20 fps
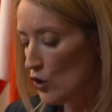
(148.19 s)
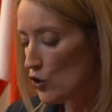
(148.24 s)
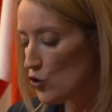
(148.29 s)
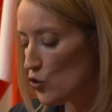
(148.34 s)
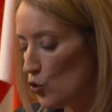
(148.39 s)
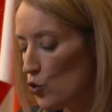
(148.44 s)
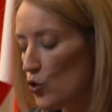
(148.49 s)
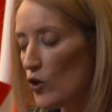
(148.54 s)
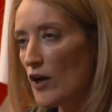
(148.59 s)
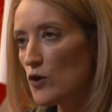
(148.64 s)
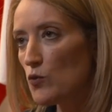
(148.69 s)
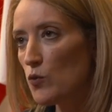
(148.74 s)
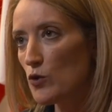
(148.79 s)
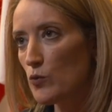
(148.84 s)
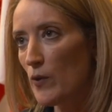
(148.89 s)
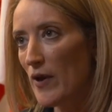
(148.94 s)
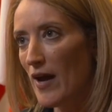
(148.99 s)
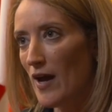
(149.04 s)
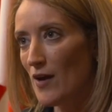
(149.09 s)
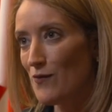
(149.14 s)
to look at what
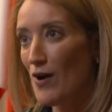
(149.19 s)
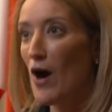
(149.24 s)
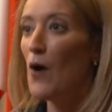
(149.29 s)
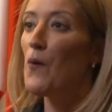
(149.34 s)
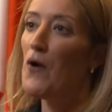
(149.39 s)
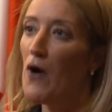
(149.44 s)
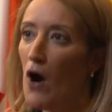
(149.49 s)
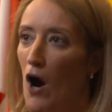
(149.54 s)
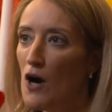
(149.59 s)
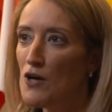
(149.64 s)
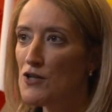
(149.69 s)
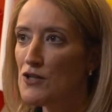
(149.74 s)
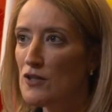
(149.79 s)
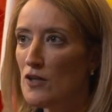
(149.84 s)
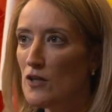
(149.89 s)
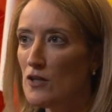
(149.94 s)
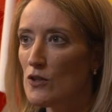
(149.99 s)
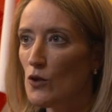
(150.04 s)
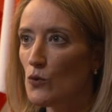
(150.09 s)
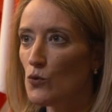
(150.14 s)
we have, our
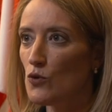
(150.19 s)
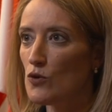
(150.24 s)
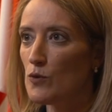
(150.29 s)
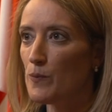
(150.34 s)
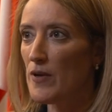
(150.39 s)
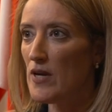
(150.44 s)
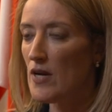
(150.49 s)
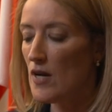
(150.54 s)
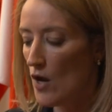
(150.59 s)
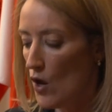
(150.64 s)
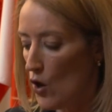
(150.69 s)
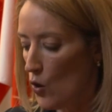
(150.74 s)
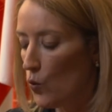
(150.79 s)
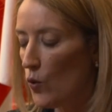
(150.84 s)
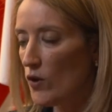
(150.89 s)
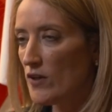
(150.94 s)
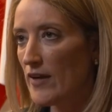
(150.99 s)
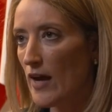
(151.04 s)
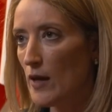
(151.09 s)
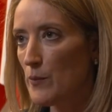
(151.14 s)
arsenal, so to speak,
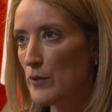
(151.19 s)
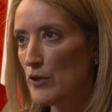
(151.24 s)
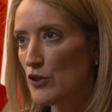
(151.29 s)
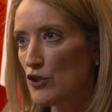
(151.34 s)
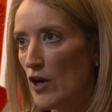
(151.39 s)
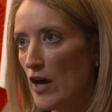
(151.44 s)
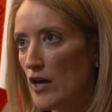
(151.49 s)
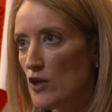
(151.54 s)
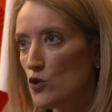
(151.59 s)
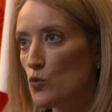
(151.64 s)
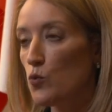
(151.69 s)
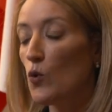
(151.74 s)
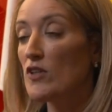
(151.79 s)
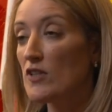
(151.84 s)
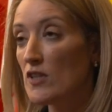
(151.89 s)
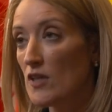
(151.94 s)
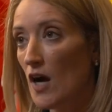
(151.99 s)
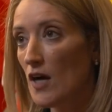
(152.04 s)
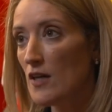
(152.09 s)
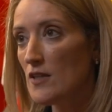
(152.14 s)
what can be changed,
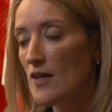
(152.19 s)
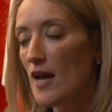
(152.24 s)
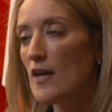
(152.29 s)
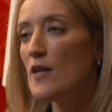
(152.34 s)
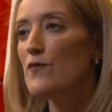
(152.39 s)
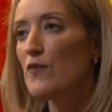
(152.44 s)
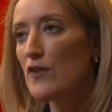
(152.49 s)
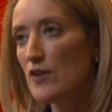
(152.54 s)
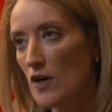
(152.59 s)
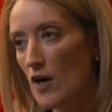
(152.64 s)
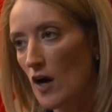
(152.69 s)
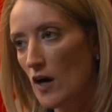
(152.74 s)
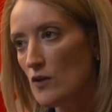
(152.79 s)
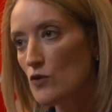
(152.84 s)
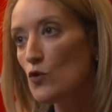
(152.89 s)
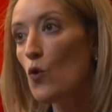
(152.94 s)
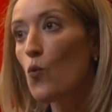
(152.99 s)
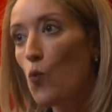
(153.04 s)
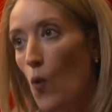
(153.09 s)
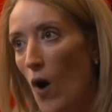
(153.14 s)
what can't, and if it
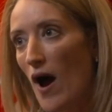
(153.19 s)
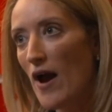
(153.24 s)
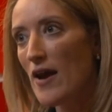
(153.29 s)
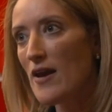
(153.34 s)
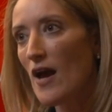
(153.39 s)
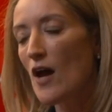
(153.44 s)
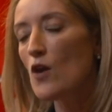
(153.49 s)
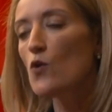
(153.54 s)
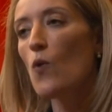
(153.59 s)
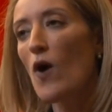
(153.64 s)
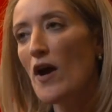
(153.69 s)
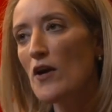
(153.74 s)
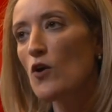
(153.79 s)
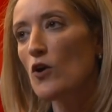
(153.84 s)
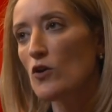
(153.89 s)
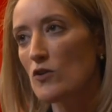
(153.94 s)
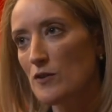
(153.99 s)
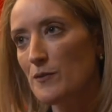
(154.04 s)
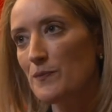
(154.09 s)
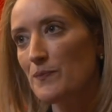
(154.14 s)
can't, why and why
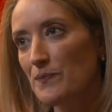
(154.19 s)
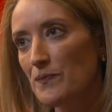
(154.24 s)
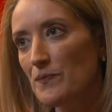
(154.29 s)
not.